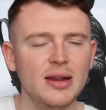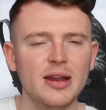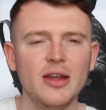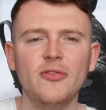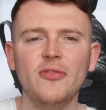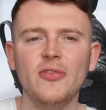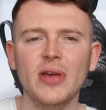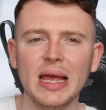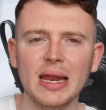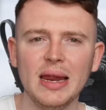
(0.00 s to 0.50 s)

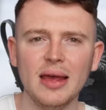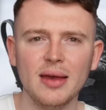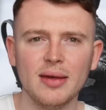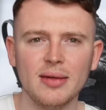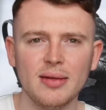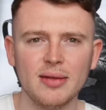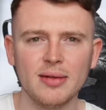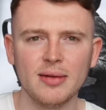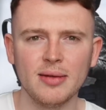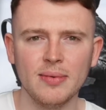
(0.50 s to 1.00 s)

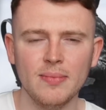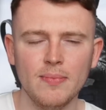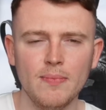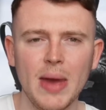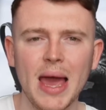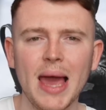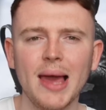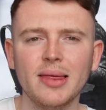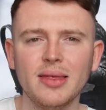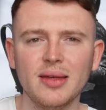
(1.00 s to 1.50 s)
nefarious
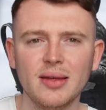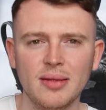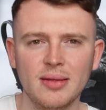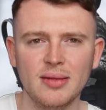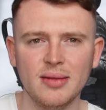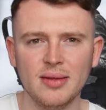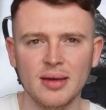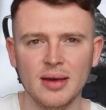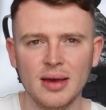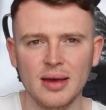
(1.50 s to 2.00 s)

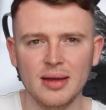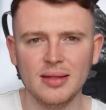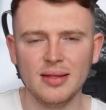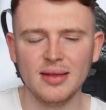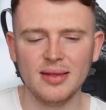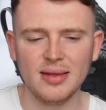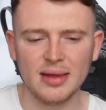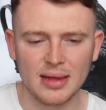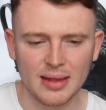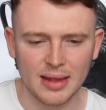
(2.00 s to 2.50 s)
methods
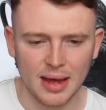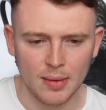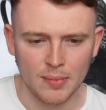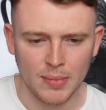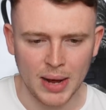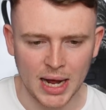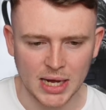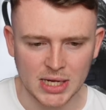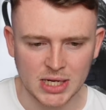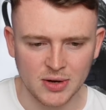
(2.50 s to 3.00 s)
to see that
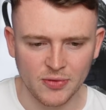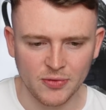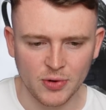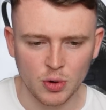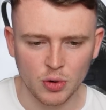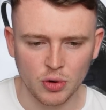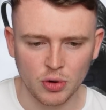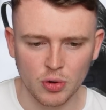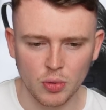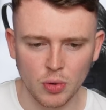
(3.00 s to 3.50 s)
match, and of
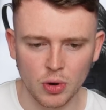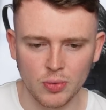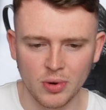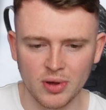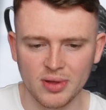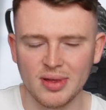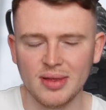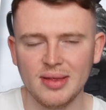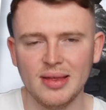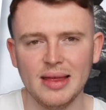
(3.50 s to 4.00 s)
course no one
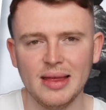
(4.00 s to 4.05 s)
wants to